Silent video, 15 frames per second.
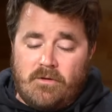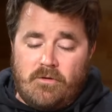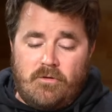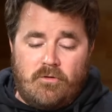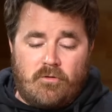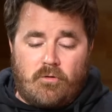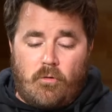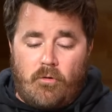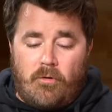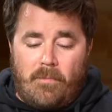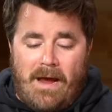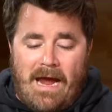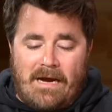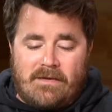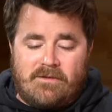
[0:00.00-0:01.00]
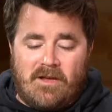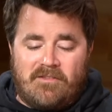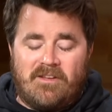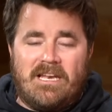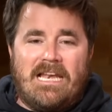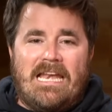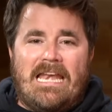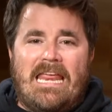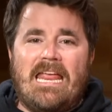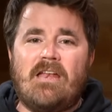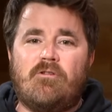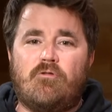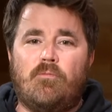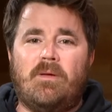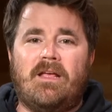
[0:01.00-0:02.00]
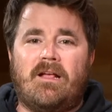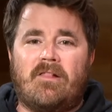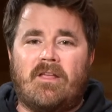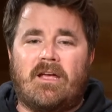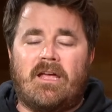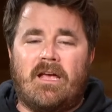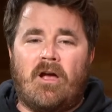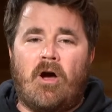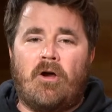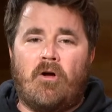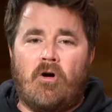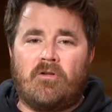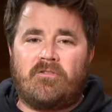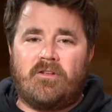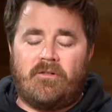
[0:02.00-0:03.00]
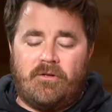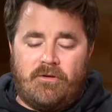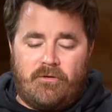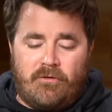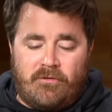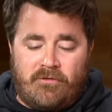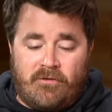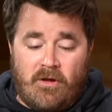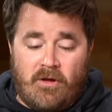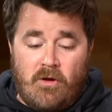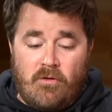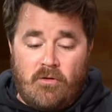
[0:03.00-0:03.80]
Your quarterback doesn't need to be clicking on all cylinders